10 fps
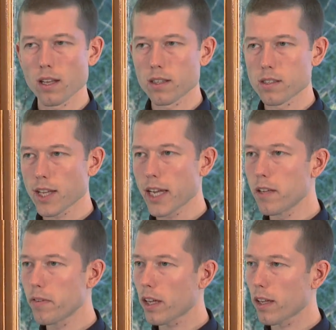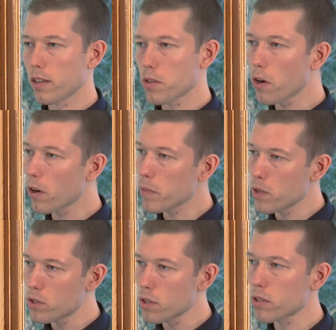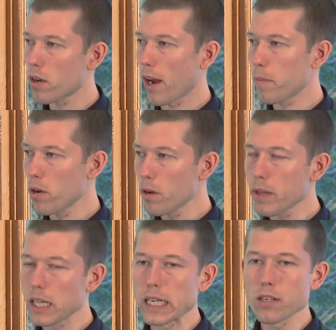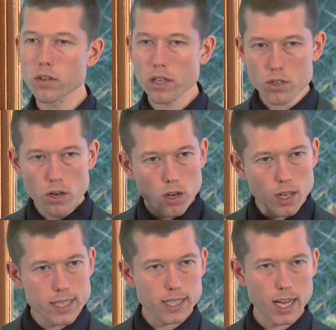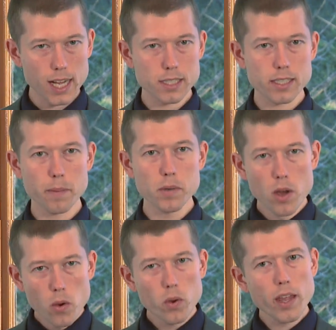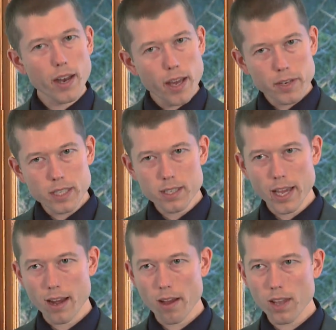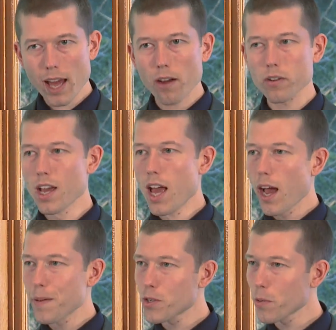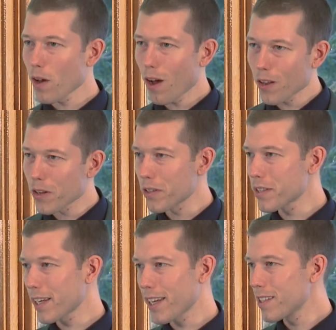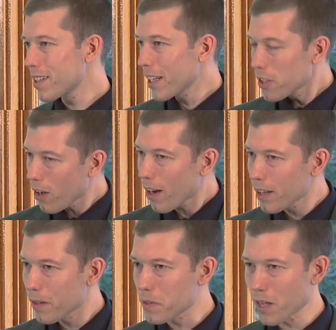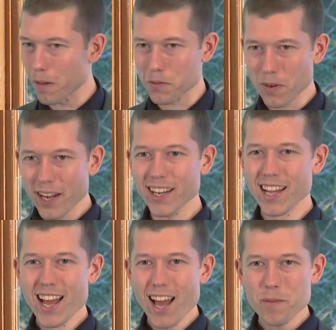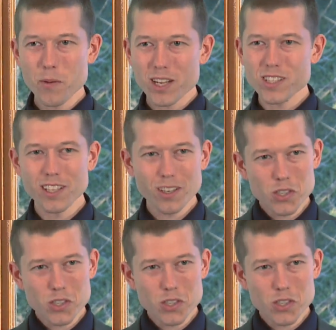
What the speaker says: scientific term used to describe your ability to internalize a concept without having to say it out loud. I'm sure we all notice that kids like to talk to themselves, right? I mean, you watch a little